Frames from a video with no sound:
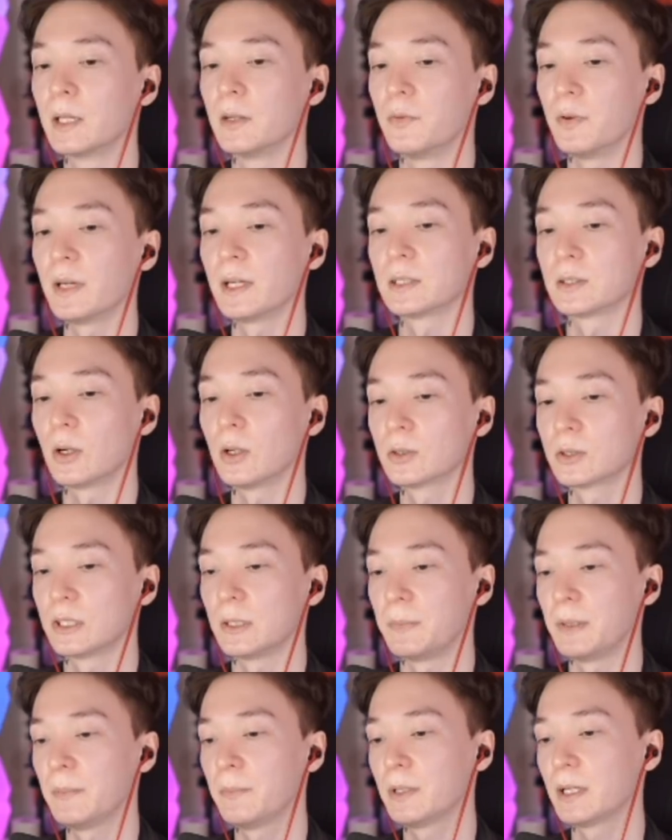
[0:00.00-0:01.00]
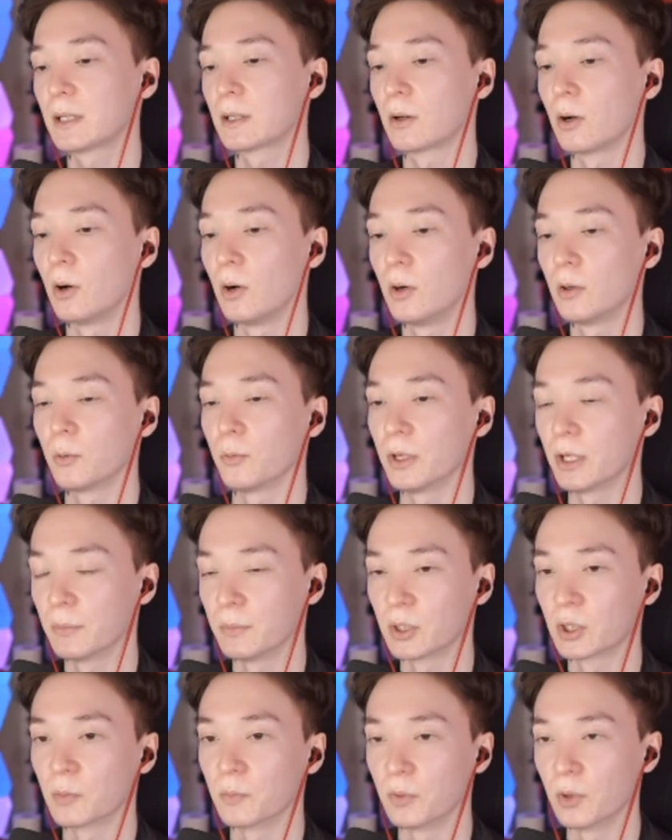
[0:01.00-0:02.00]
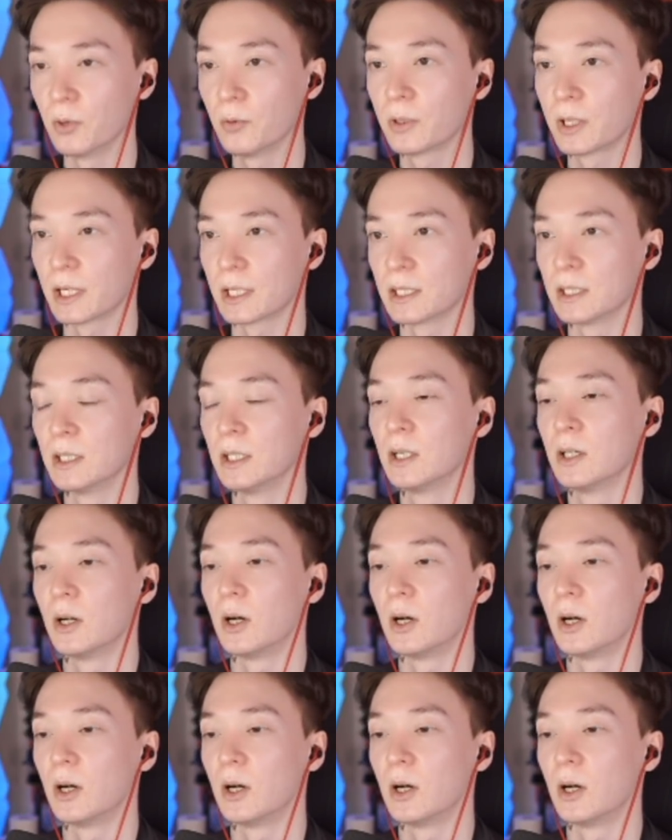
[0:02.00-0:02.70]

thing is also, the people that call Widowmaker broken